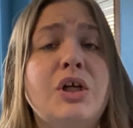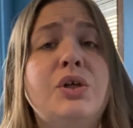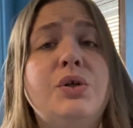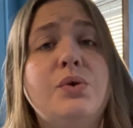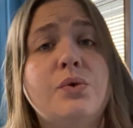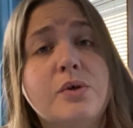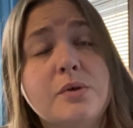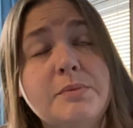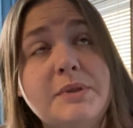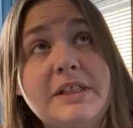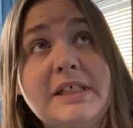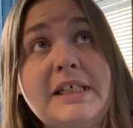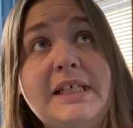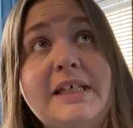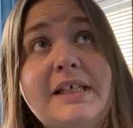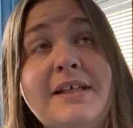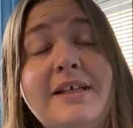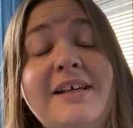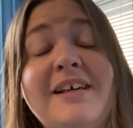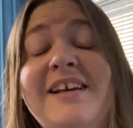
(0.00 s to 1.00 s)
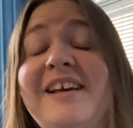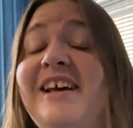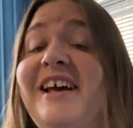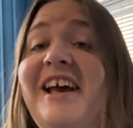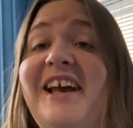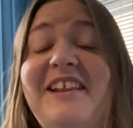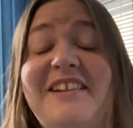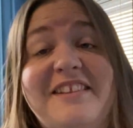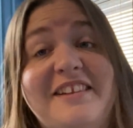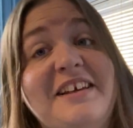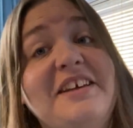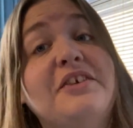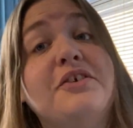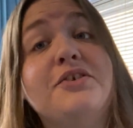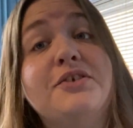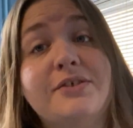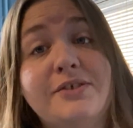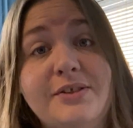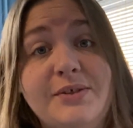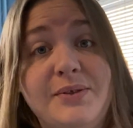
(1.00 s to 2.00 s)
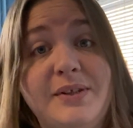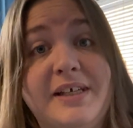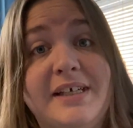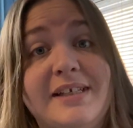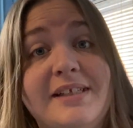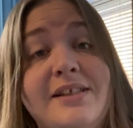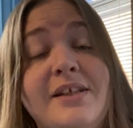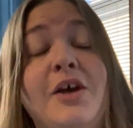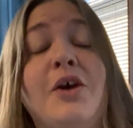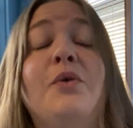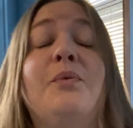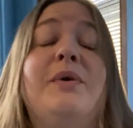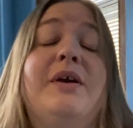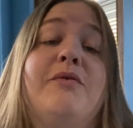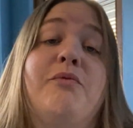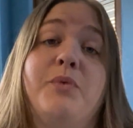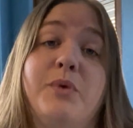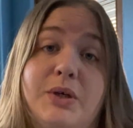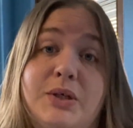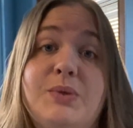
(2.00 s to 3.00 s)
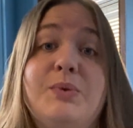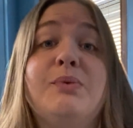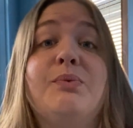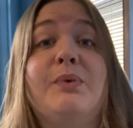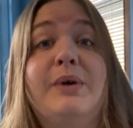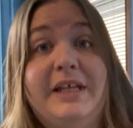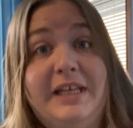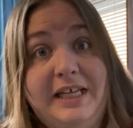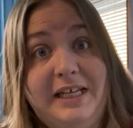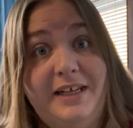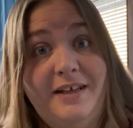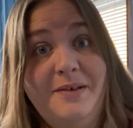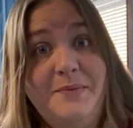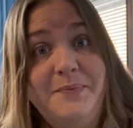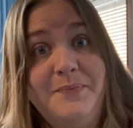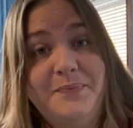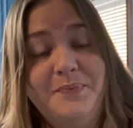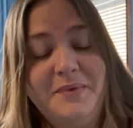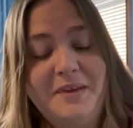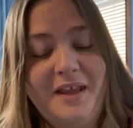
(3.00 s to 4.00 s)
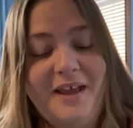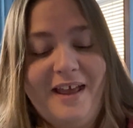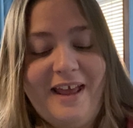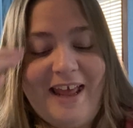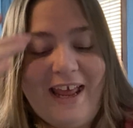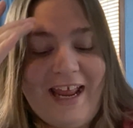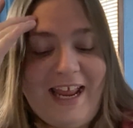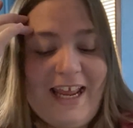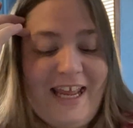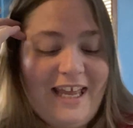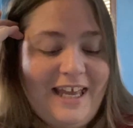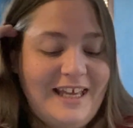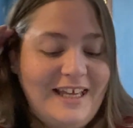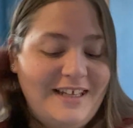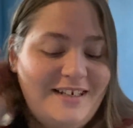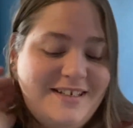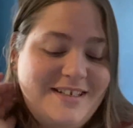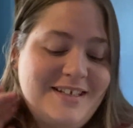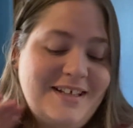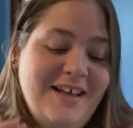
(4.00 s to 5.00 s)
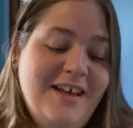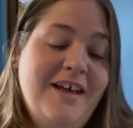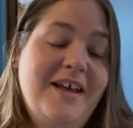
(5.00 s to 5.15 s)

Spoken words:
Normally, and later she'll do this, we have Words with Whitney, and